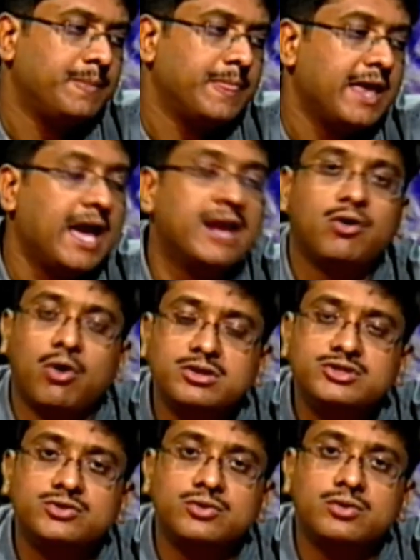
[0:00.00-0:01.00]
And
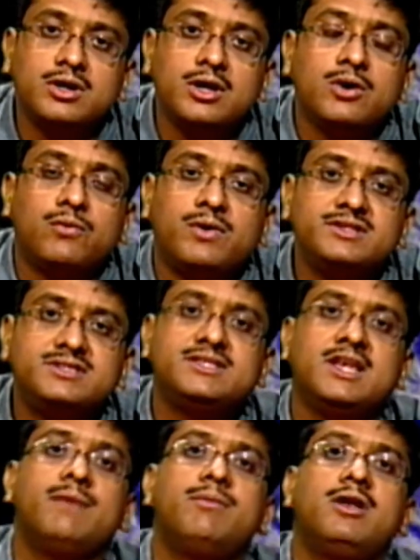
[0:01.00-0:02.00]
also once the
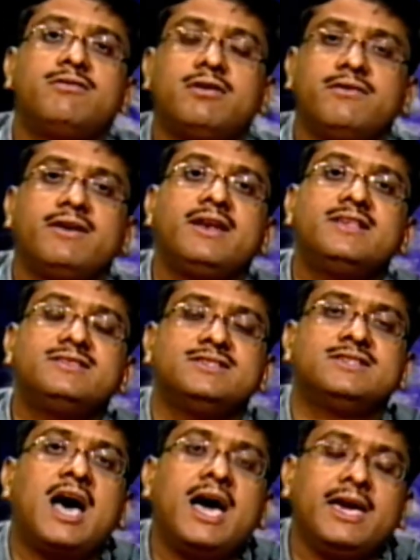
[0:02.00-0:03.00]
level of awareness is
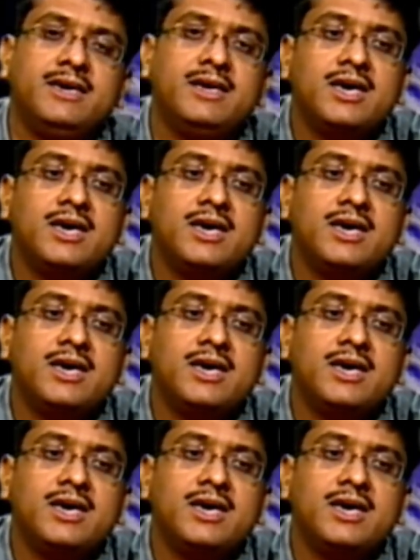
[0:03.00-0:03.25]
high,